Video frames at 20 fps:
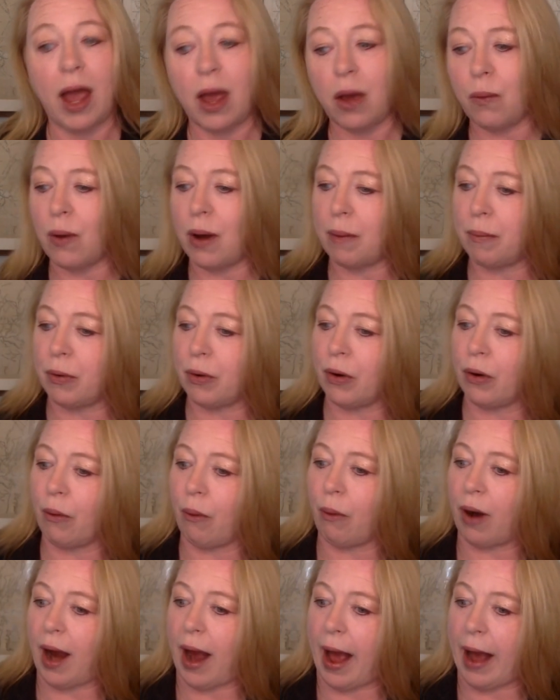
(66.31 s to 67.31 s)
Aweber
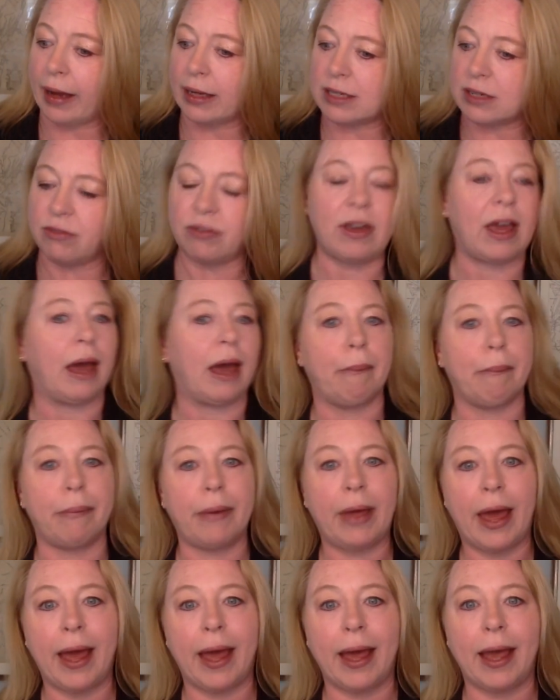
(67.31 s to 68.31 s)
or
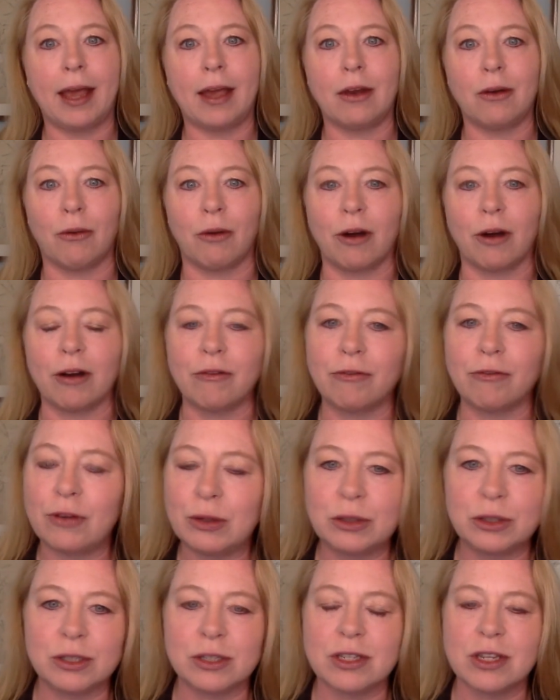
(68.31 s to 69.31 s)
ActiveCampaign or
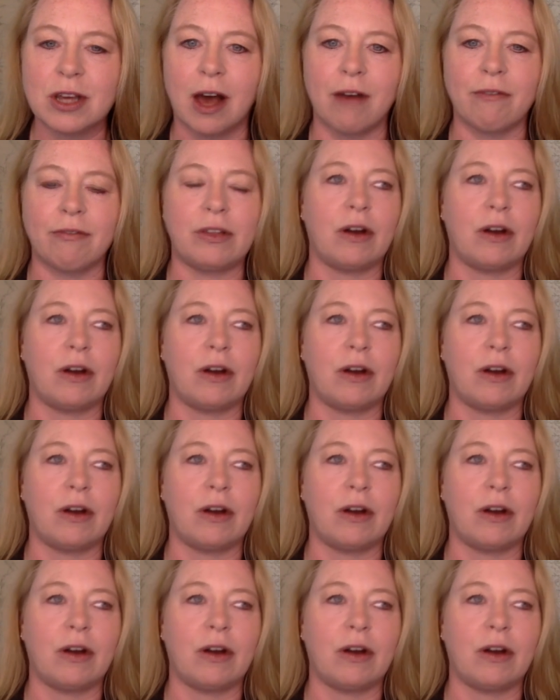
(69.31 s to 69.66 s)
Infusionsoft.